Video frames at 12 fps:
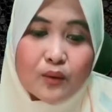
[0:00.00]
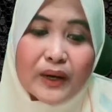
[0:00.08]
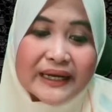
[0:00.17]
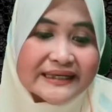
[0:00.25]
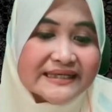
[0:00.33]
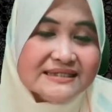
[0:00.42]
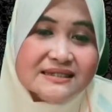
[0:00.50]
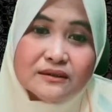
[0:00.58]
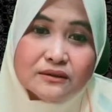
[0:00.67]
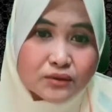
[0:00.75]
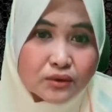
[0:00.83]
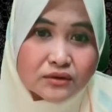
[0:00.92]
What is
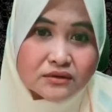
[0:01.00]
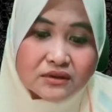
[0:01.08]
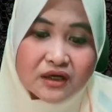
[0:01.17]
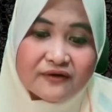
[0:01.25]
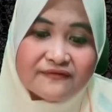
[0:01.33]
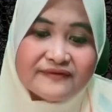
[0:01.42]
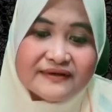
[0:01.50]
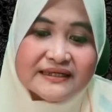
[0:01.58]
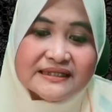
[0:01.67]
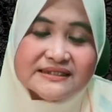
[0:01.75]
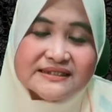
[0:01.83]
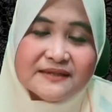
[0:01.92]
the role of
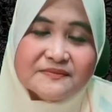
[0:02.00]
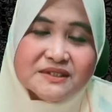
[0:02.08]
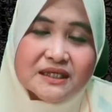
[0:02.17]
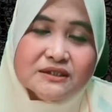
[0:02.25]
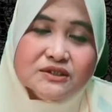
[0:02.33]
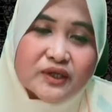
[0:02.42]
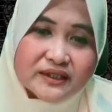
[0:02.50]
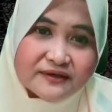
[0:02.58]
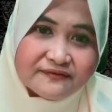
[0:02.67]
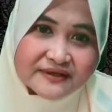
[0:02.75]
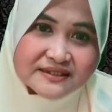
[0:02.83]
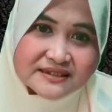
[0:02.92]
leaderships in
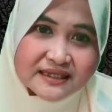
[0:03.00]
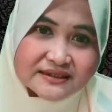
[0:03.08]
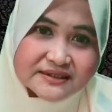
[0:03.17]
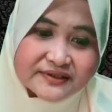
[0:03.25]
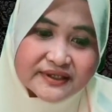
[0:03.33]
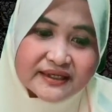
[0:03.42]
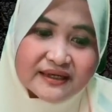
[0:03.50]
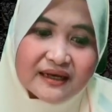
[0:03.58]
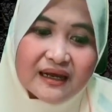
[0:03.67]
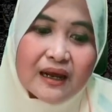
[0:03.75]
21st century?